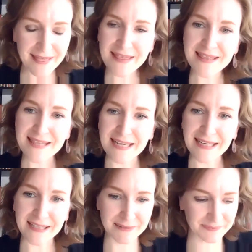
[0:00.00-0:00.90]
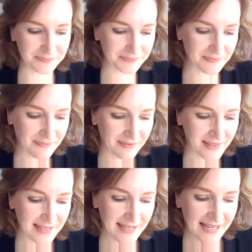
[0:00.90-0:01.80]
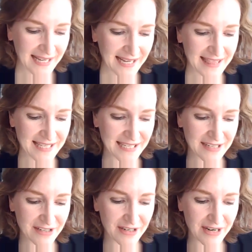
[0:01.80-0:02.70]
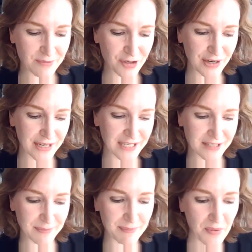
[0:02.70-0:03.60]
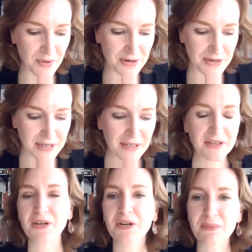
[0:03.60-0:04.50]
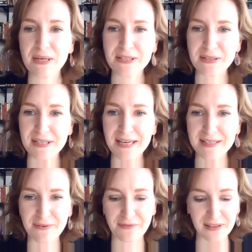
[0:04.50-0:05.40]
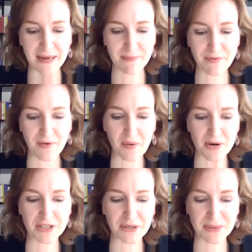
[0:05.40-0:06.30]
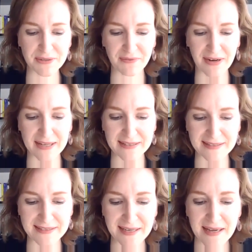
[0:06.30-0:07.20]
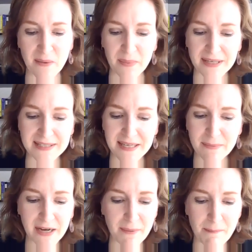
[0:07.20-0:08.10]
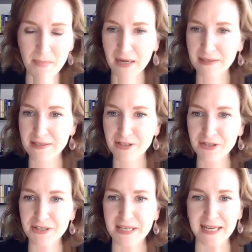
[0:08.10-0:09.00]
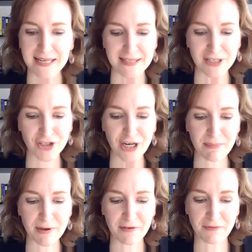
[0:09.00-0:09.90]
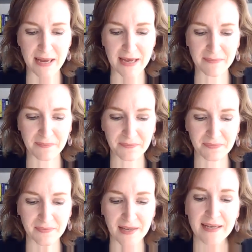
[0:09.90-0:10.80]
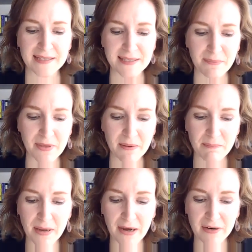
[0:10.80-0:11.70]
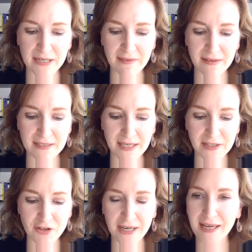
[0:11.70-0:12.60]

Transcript: The Thing. In the year I'm trying to be born, Kurt Russell takes a flamethrower to his friends because they've become monsters in the shape of men. Something buried in the tundra